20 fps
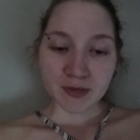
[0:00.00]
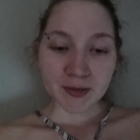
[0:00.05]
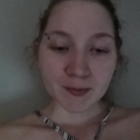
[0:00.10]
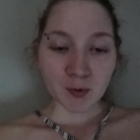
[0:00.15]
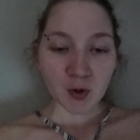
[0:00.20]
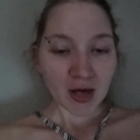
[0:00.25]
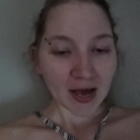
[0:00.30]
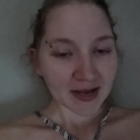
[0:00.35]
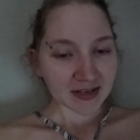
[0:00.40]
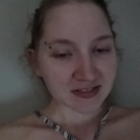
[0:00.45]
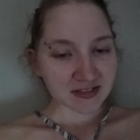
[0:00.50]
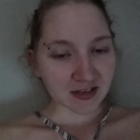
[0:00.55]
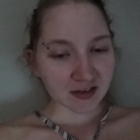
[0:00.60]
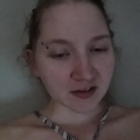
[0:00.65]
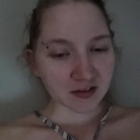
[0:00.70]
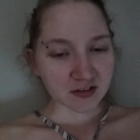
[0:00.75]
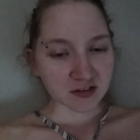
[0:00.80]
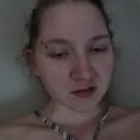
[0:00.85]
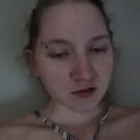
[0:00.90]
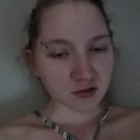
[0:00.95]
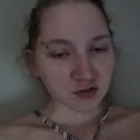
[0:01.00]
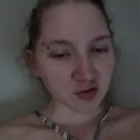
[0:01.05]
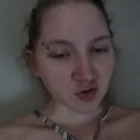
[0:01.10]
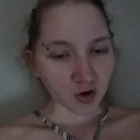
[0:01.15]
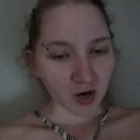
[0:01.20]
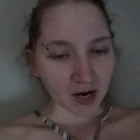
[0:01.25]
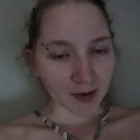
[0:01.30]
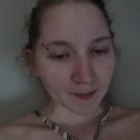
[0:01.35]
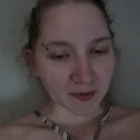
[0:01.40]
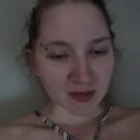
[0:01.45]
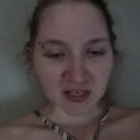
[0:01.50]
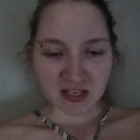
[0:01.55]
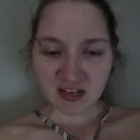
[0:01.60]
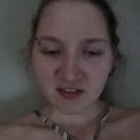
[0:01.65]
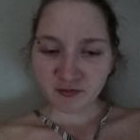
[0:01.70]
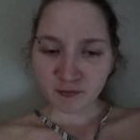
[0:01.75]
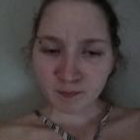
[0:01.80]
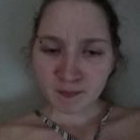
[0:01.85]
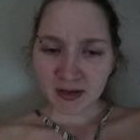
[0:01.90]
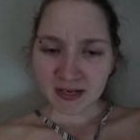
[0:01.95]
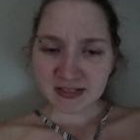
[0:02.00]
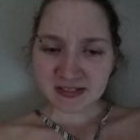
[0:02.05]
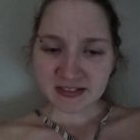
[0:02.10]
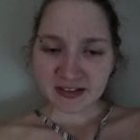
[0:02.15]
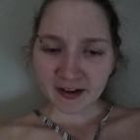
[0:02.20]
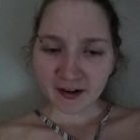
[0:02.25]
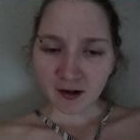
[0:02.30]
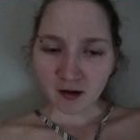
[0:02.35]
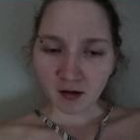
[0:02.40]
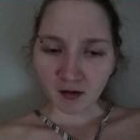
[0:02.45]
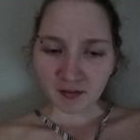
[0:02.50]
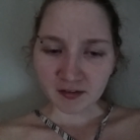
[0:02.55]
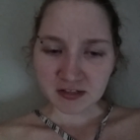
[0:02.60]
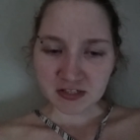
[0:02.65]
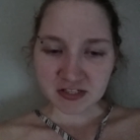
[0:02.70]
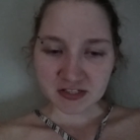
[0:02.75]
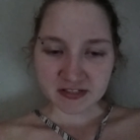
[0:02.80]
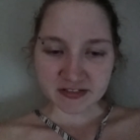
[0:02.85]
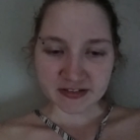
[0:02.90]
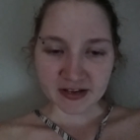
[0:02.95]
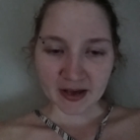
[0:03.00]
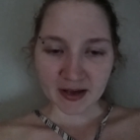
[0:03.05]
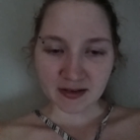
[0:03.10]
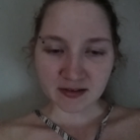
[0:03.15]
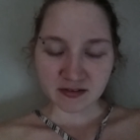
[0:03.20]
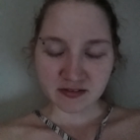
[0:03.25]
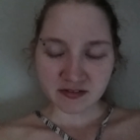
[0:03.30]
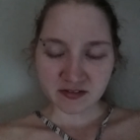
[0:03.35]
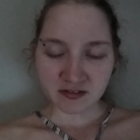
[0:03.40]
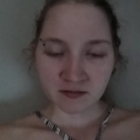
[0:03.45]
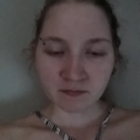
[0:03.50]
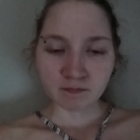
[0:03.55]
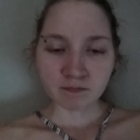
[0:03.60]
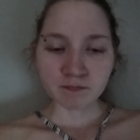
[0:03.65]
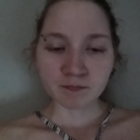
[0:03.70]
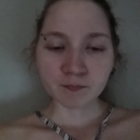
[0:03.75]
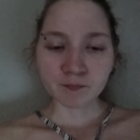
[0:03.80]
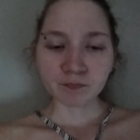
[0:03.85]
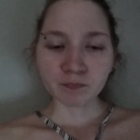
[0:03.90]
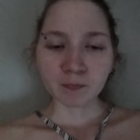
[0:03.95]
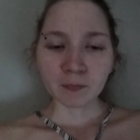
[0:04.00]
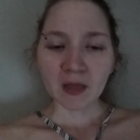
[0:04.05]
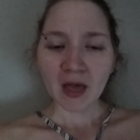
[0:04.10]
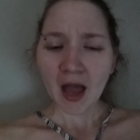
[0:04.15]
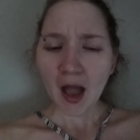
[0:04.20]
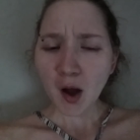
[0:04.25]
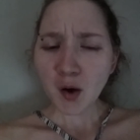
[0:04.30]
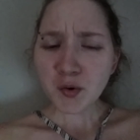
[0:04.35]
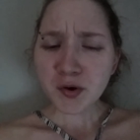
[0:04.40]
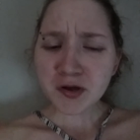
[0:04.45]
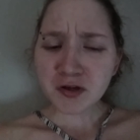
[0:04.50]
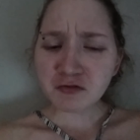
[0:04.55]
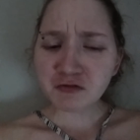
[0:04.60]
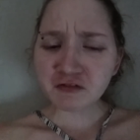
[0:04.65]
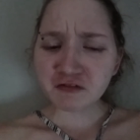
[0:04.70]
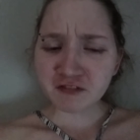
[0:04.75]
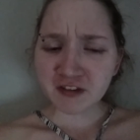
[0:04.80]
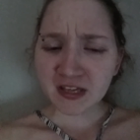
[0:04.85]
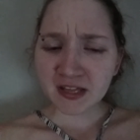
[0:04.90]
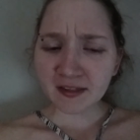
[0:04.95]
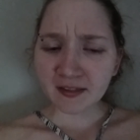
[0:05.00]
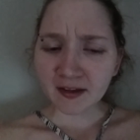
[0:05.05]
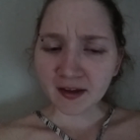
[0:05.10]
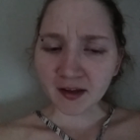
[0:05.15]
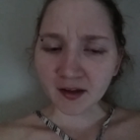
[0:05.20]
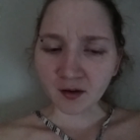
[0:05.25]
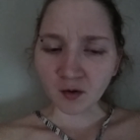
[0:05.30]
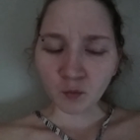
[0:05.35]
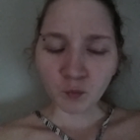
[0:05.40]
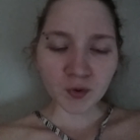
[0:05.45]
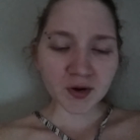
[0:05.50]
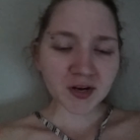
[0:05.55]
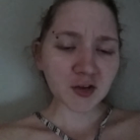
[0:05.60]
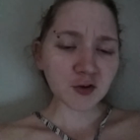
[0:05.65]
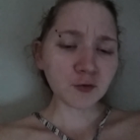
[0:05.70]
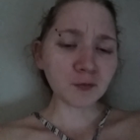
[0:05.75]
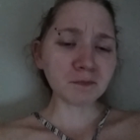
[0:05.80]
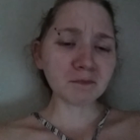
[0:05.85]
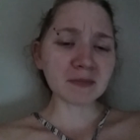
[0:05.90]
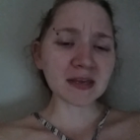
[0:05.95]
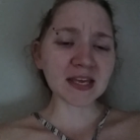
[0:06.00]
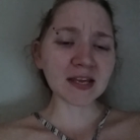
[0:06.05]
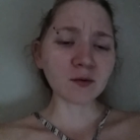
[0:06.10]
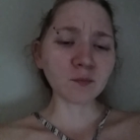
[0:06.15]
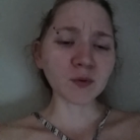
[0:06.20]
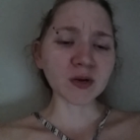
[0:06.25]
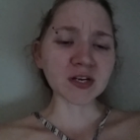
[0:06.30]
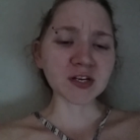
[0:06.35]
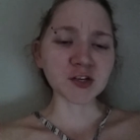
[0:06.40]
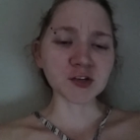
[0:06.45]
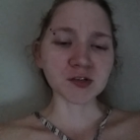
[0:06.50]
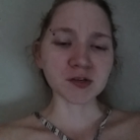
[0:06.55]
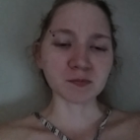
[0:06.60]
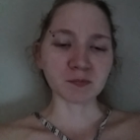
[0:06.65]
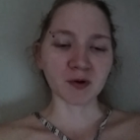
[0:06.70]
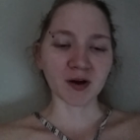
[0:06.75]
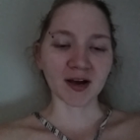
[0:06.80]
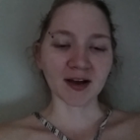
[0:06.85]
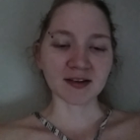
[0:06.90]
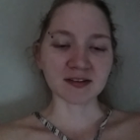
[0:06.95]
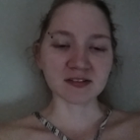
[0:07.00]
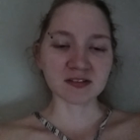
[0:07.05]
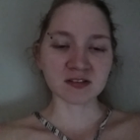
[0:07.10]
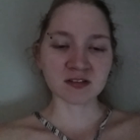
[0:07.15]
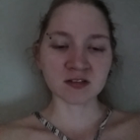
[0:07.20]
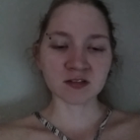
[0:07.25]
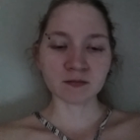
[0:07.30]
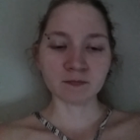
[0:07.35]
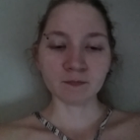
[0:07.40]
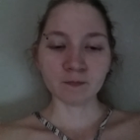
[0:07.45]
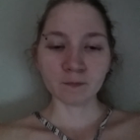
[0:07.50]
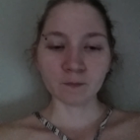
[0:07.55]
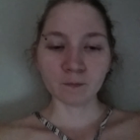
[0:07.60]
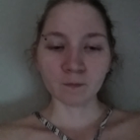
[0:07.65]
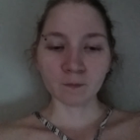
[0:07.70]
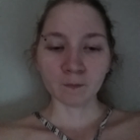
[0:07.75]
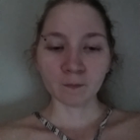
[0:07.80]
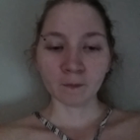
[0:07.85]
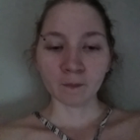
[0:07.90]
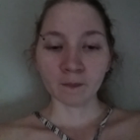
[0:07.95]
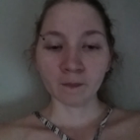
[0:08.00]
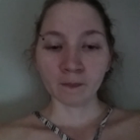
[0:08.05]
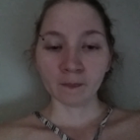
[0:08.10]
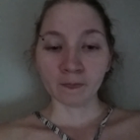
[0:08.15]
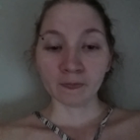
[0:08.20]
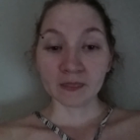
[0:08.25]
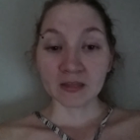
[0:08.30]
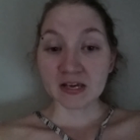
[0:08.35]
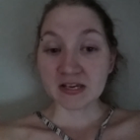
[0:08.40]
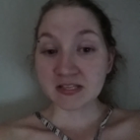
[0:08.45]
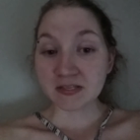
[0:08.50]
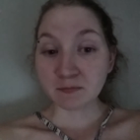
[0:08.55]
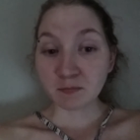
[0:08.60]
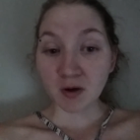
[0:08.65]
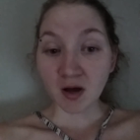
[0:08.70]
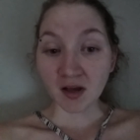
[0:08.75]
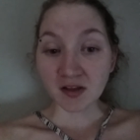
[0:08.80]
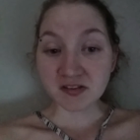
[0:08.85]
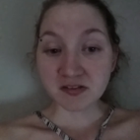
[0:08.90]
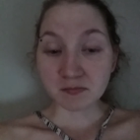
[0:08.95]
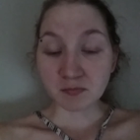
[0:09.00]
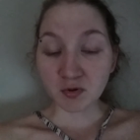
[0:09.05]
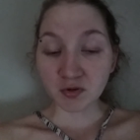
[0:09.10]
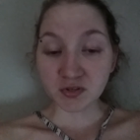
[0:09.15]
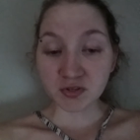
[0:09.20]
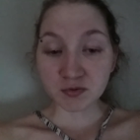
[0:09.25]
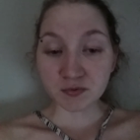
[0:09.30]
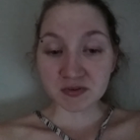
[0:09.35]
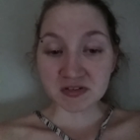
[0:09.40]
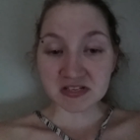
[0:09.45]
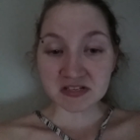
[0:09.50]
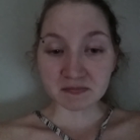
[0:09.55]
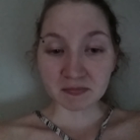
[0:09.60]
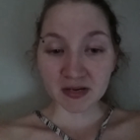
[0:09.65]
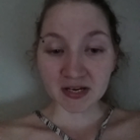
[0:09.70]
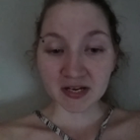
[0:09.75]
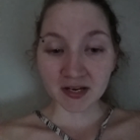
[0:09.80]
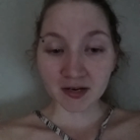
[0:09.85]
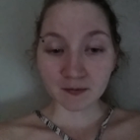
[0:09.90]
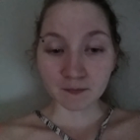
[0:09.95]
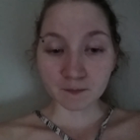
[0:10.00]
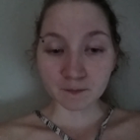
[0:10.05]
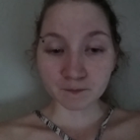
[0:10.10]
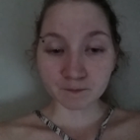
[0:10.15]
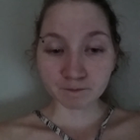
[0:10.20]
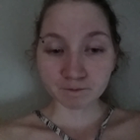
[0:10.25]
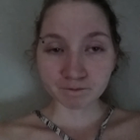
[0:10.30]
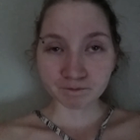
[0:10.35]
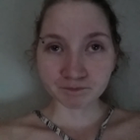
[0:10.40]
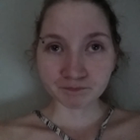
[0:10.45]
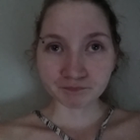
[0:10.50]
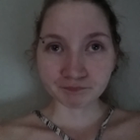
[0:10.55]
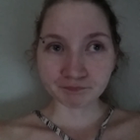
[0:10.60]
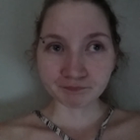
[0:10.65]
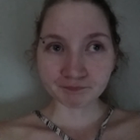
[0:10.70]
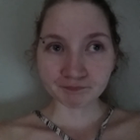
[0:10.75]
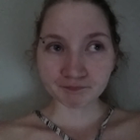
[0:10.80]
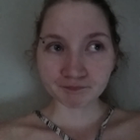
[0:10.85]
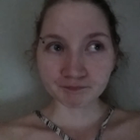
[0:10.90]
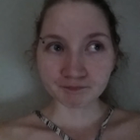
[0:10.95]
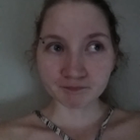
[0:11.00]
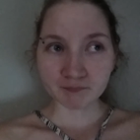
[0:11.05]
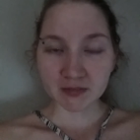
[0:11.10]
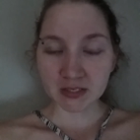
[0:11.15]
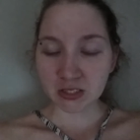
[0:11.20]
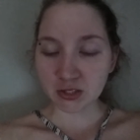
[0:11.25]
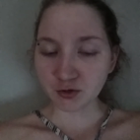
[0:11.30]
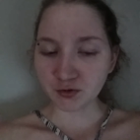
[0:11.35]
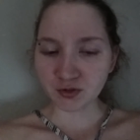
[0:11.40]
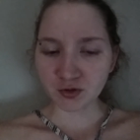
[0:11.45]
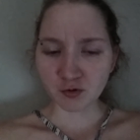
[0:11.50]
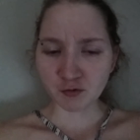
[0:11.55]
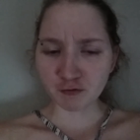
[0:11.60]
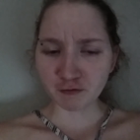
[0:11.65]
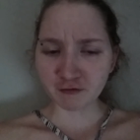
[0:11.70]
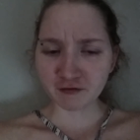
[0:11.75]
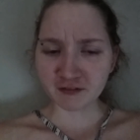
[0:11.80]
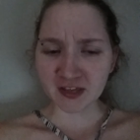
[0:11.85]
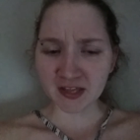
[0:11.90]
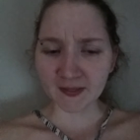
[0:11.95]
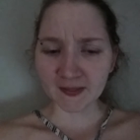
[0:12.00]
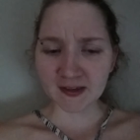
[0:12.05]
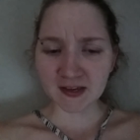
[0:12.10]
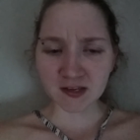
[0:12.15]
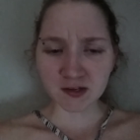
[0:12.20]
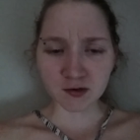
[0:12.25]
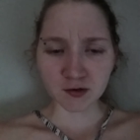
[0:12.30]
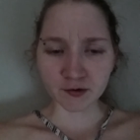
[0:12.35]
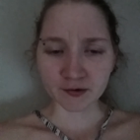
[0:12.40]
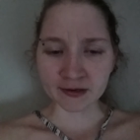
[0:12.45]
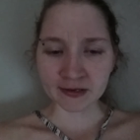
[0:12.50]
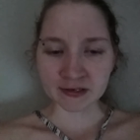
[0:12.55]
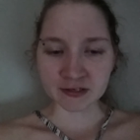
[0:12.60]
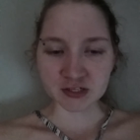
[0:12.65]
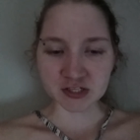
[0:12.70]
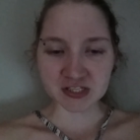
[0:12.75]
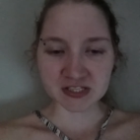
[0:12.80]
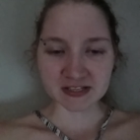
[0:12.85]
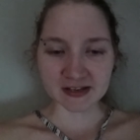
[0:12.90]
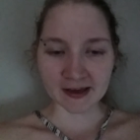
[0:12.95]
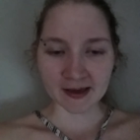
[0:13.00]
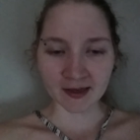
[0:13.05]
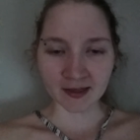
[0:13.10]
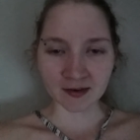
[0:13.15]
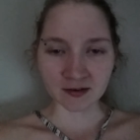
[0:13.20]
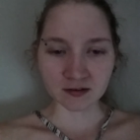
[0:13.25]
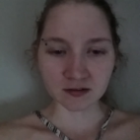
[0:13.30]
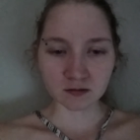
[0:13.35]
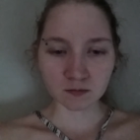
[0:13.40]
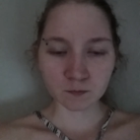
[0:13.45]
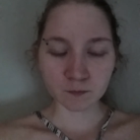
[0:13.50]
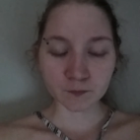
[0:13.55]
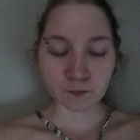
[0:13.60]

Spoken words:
People ask you to describe it. Even my psychologist asks, how are you feeling? What do you mean when you're depressed? It's impossible to explain. You don't feel it, you don't understand.